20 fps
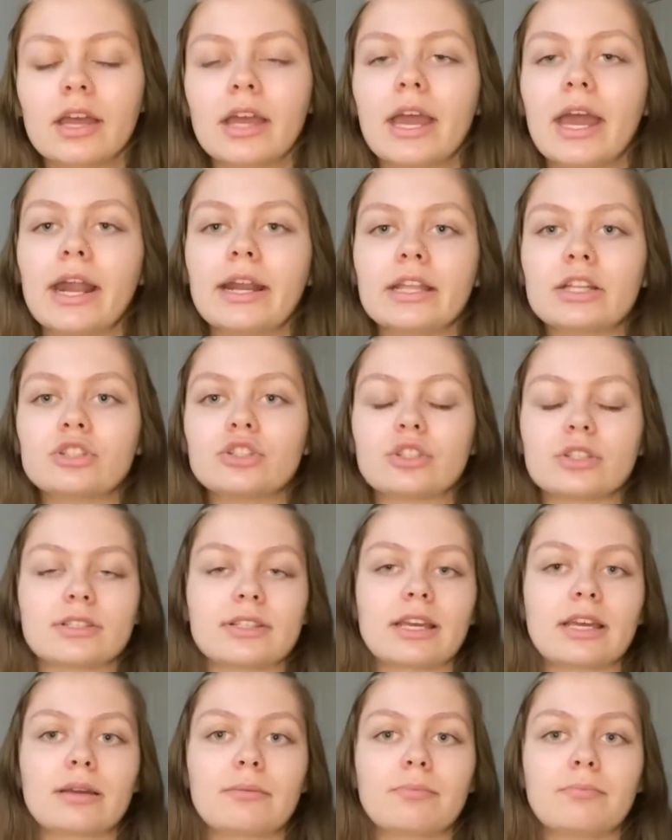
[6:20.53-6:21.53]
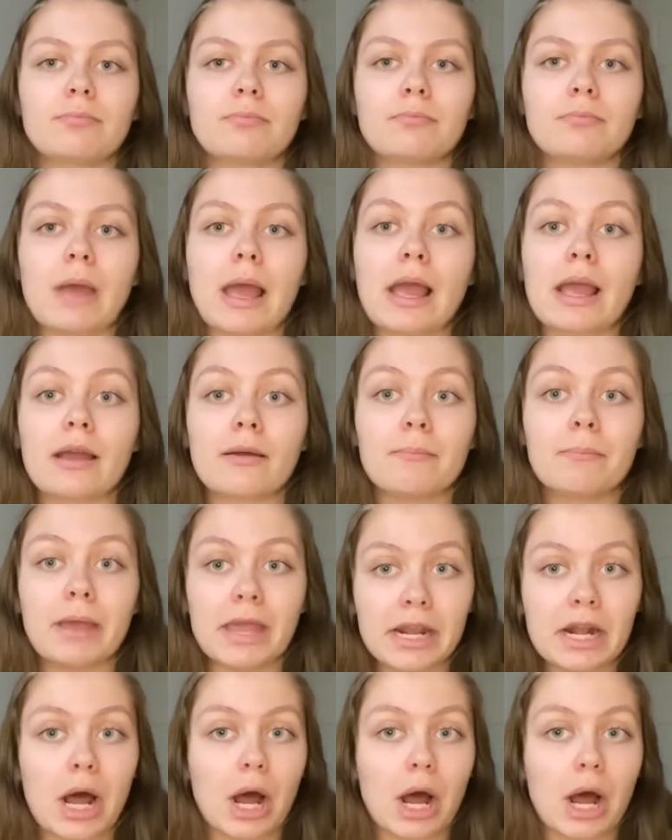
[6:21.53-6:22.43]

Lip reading: and it's just like made